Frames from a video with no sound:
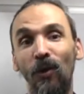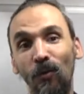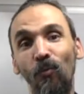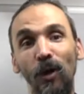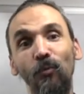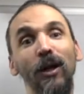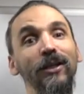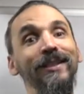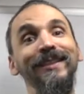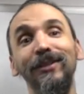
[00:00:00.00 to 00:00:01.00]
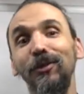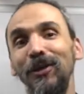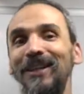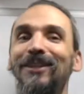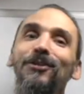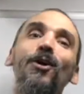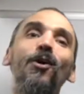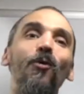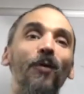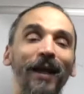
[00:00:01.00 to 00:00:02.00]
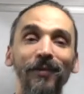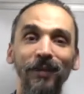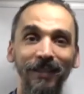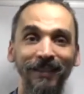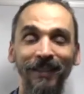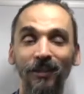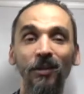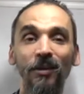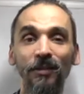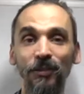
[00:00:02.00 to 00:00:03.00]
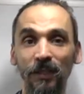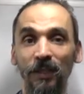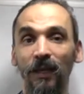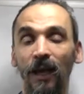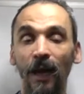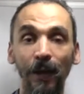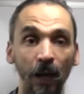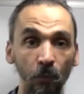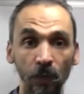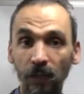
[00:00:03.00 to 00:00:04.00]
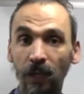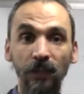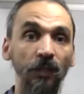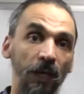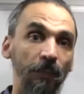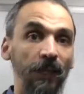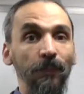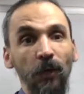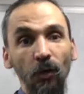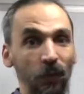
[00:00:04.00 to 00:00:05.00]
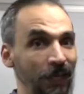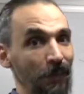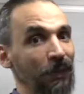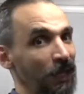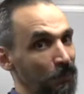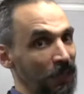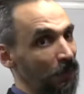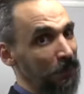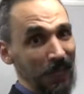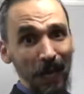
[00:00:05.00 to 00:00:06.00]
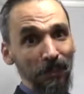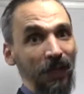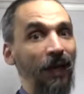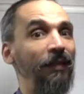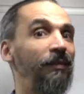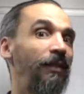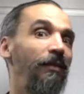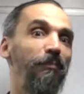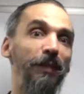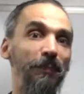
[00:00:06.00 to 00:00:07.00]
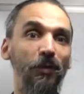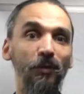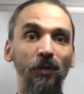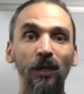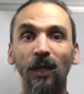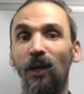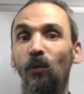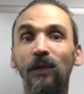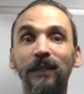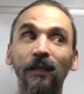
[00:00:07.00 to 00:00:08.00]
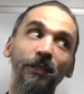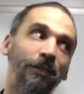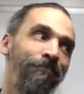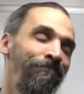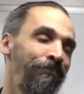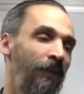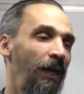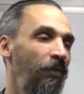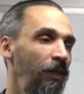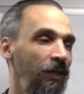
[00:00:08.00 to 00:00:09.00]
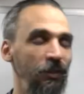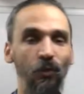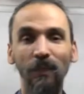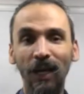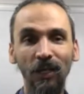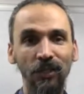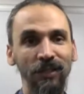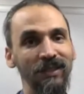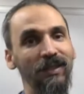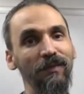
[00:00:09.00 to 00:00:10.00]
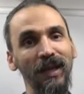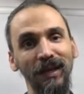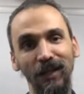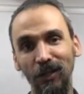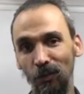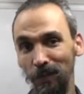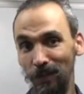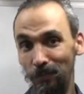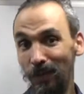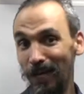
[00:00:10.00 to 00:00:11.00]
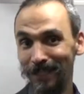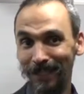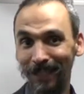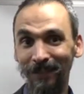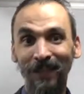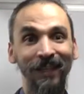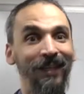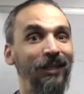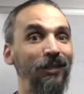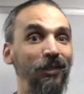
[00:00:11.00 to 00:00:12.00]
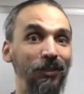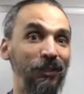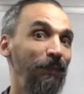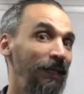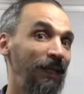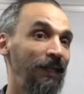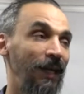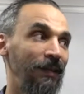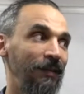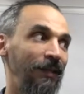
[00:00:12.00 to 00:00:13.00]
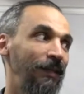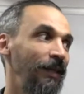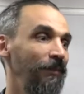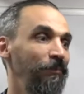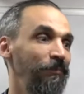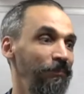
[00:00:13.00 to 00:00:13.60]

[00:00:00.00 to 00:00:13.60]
110, so $110 an hour, and you can keep going up and up and up and up until people will tell you, I think it's too much, it seems like a little bit pricey or something like that. And then